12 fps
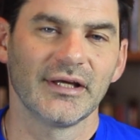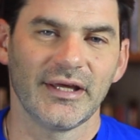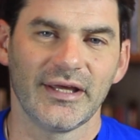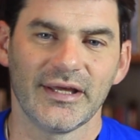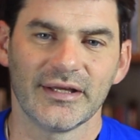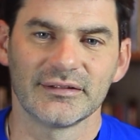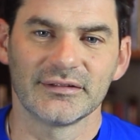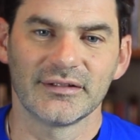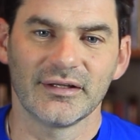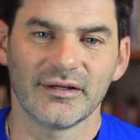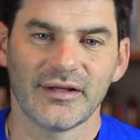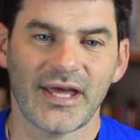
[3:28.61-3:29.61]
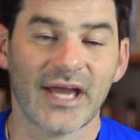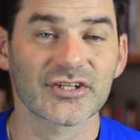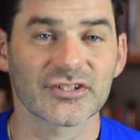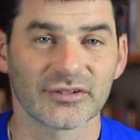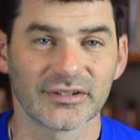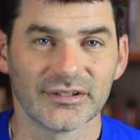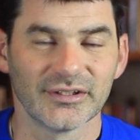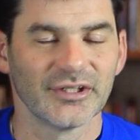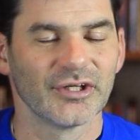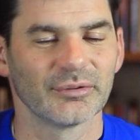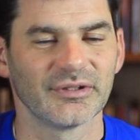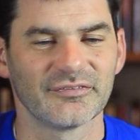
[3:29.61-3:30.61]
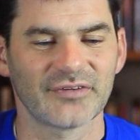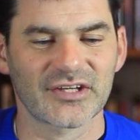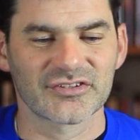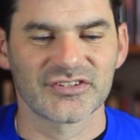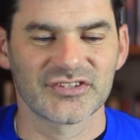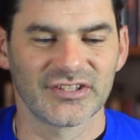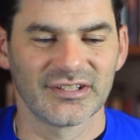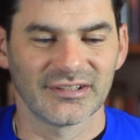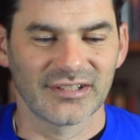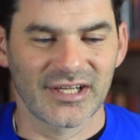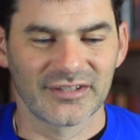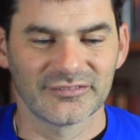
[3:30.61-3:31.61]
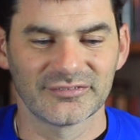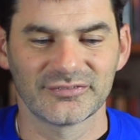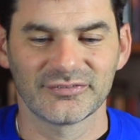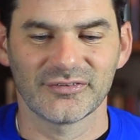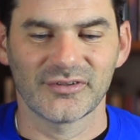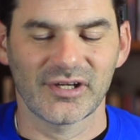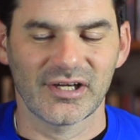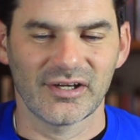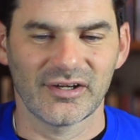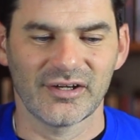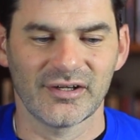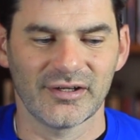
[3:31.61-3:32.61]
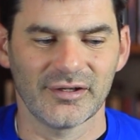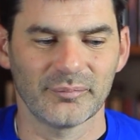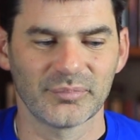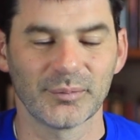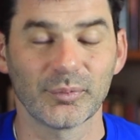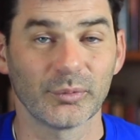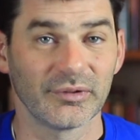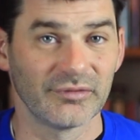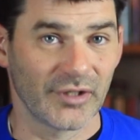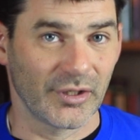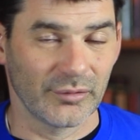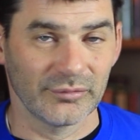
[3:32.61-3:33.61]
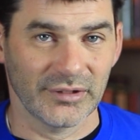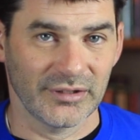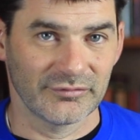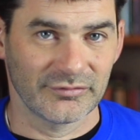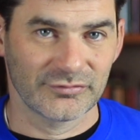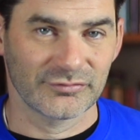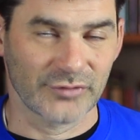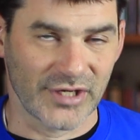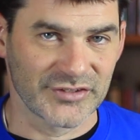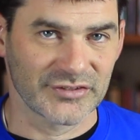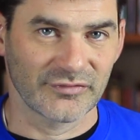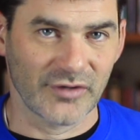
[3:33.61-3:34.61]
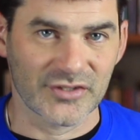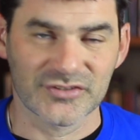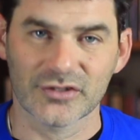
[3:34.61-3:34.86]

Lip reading: And we've actually seen a lot of people we know and friends of ours.